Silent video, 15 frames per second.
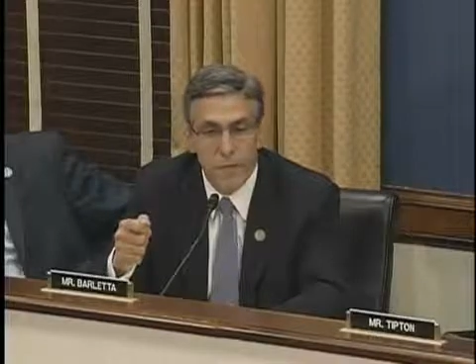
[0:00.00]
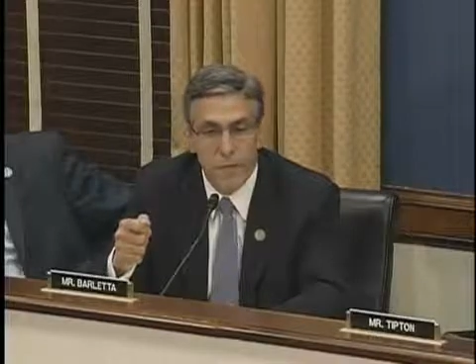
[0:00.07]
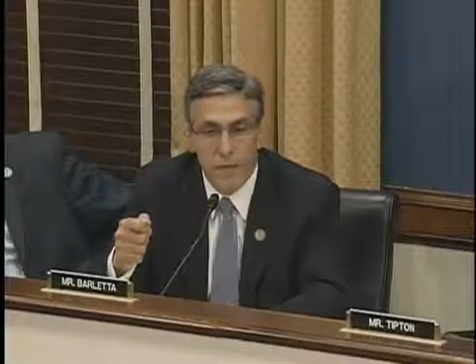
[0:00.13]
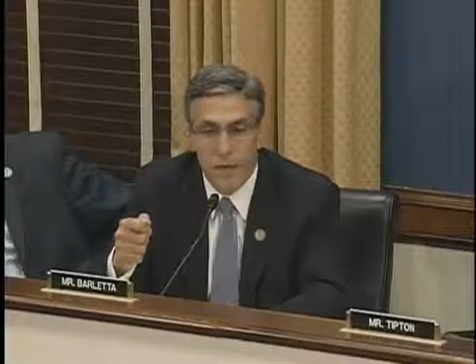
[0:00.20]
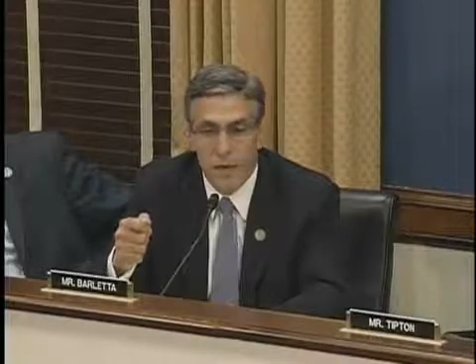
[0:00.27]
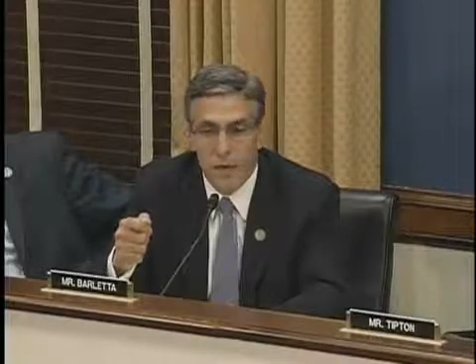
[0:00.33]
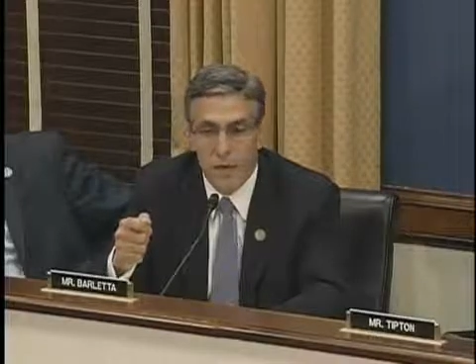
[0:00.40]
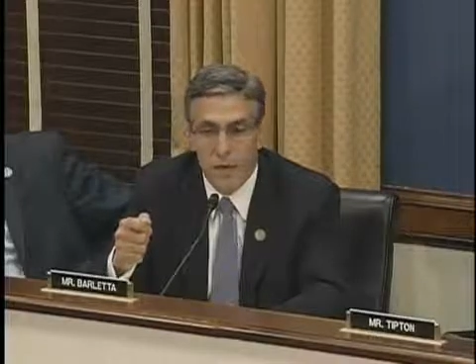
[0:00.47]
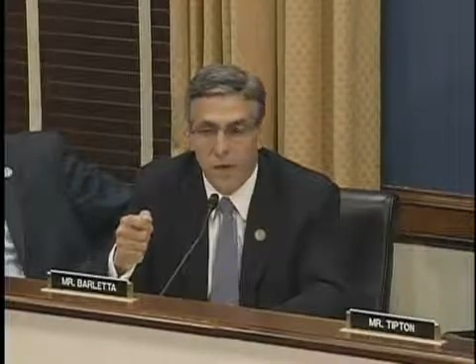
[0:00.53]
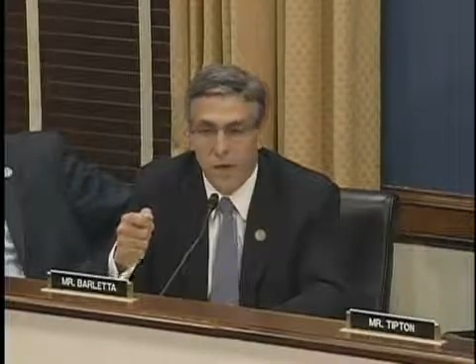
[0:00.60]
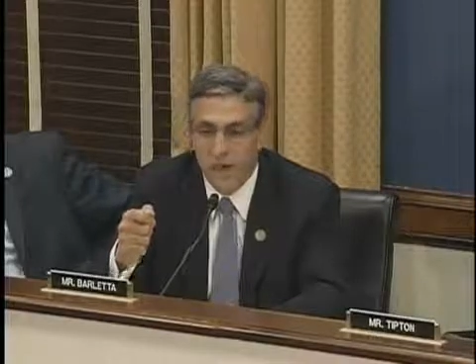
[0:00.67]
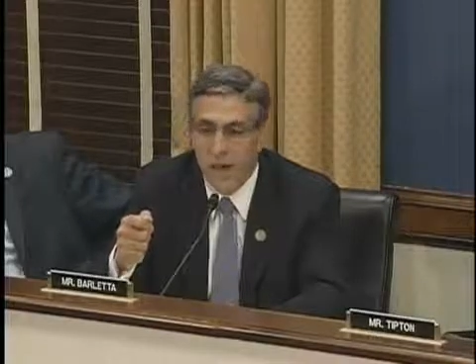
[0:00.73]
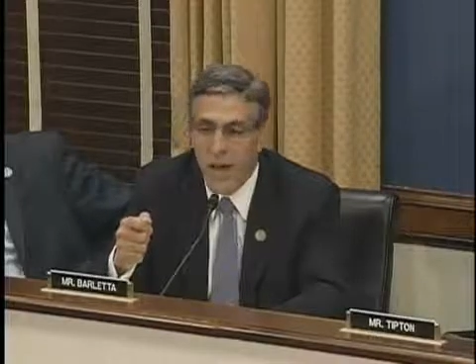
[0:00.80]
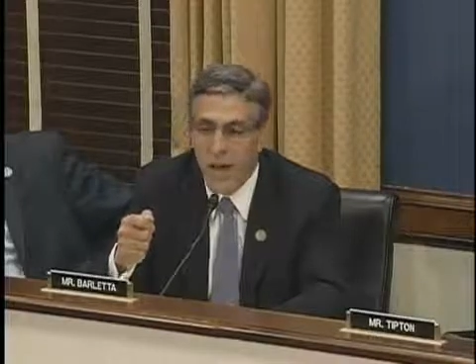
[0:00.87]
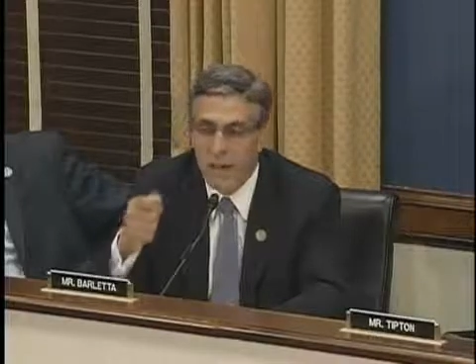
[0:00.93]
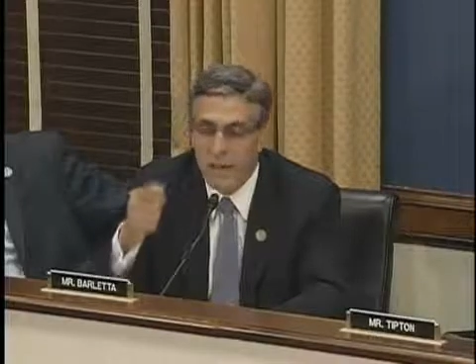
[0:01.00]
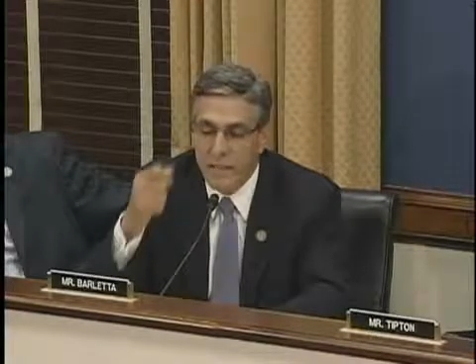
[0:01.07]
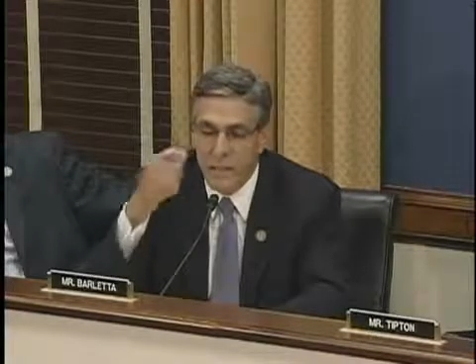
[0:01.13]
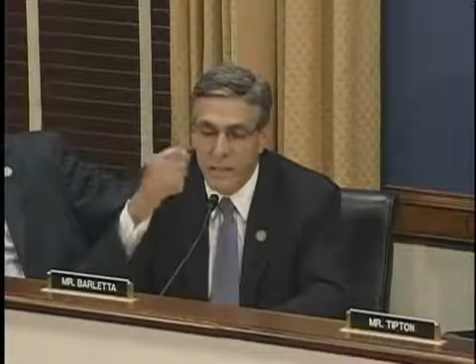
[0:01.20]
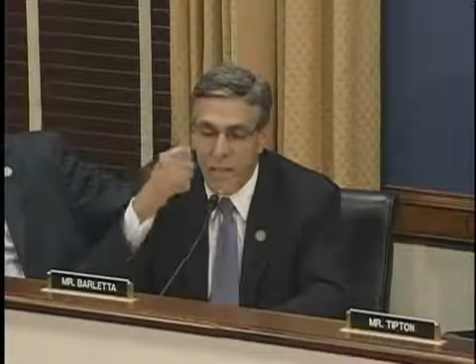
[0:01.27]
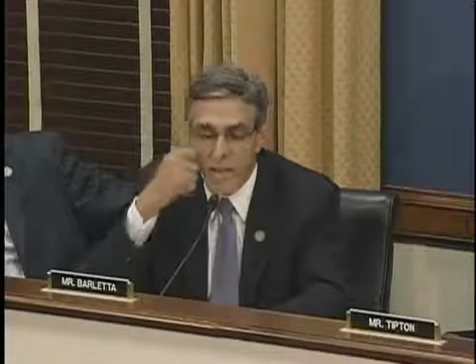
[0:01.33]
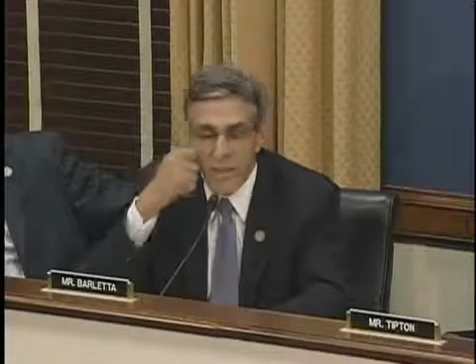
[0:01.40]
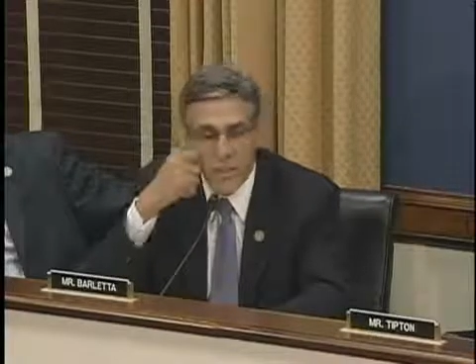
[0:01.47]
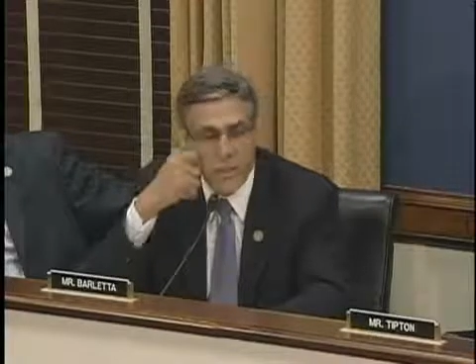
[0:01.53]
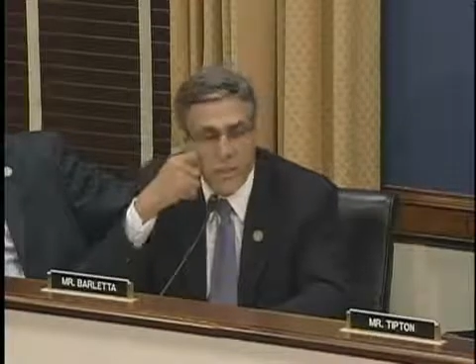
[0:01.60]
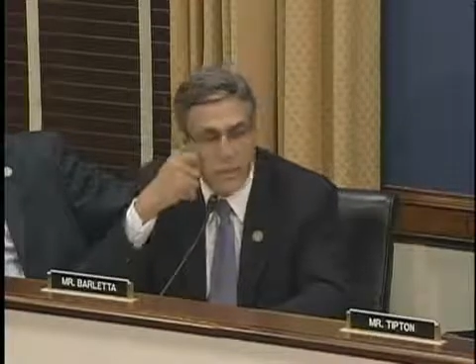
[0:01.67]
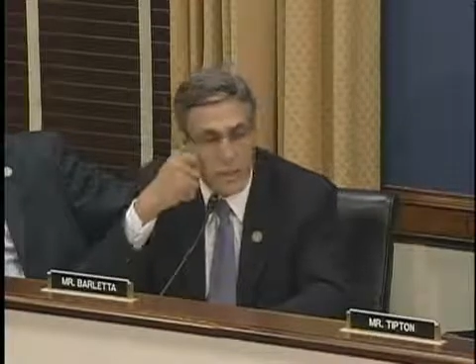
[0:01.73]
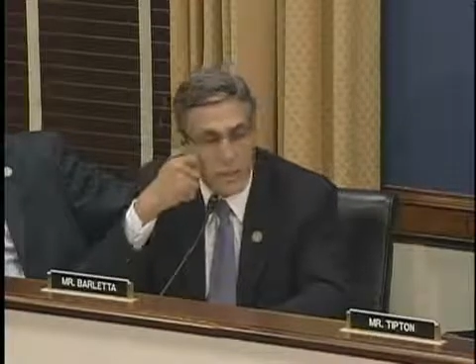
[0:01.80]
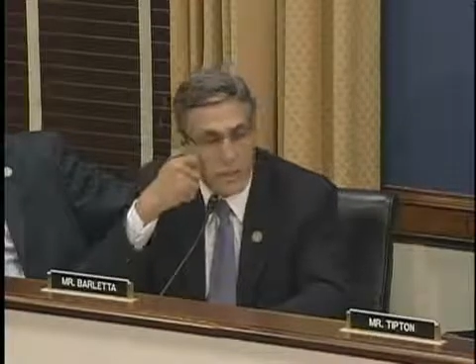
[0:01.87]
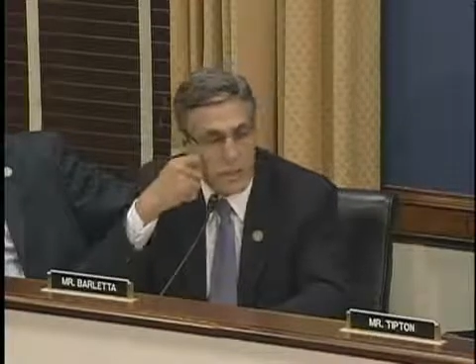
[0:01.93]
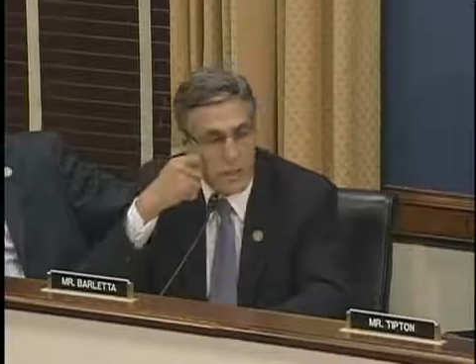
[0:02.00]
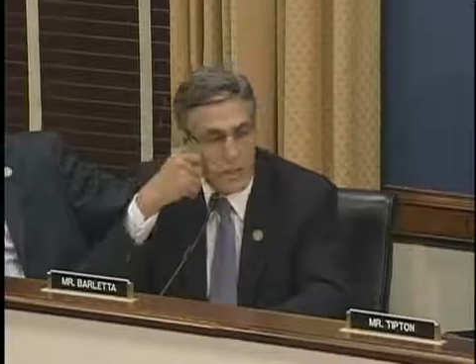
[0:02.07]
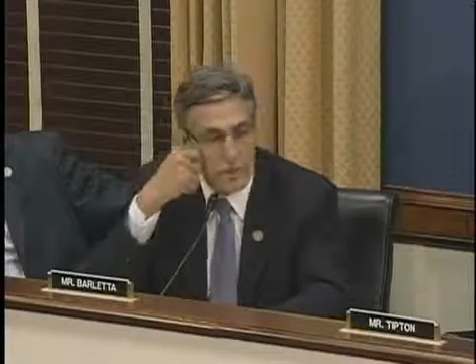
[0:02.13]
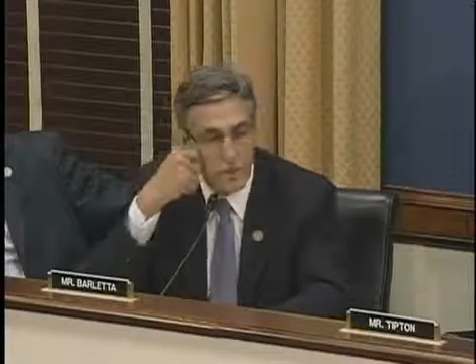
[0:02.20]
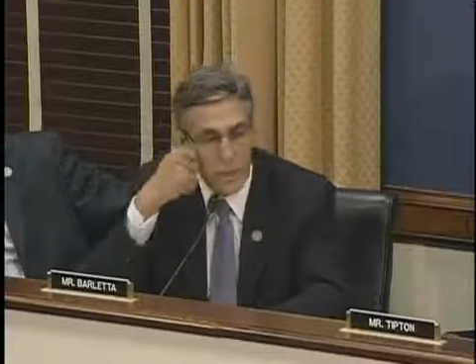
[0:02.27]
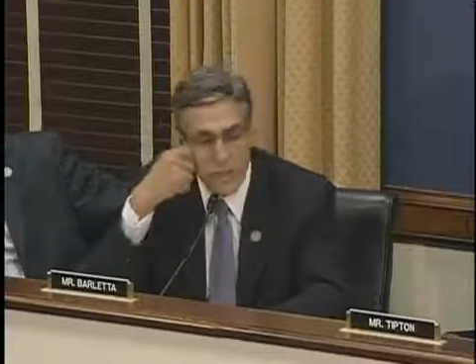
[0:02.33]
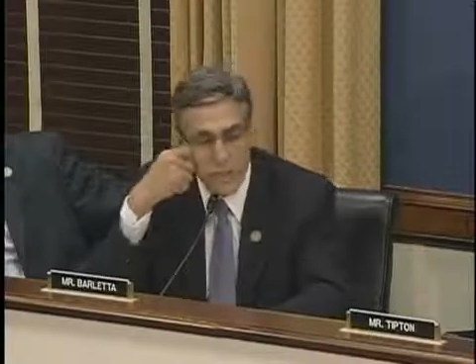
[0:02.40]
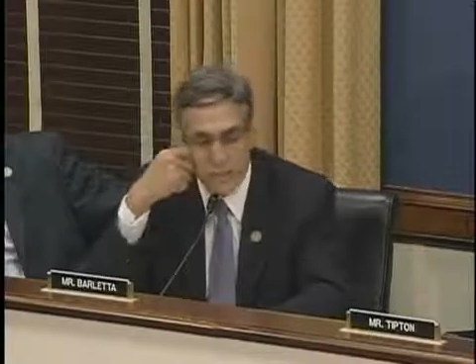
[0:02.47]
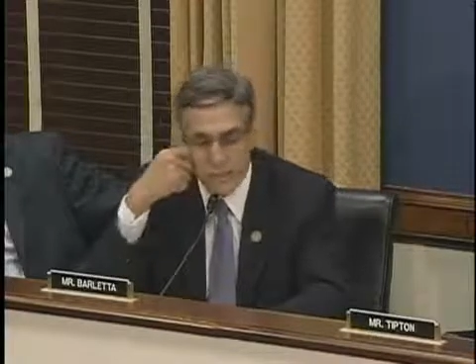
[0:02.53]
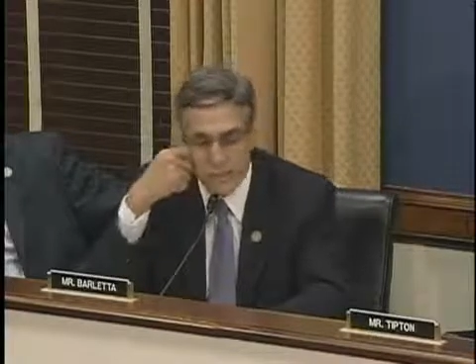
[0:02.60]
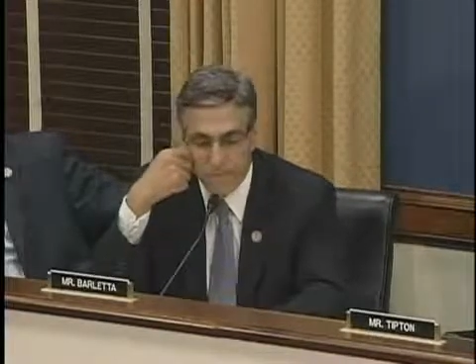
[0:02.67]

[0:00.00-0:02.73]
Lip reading: In fact, in the last 2 years, we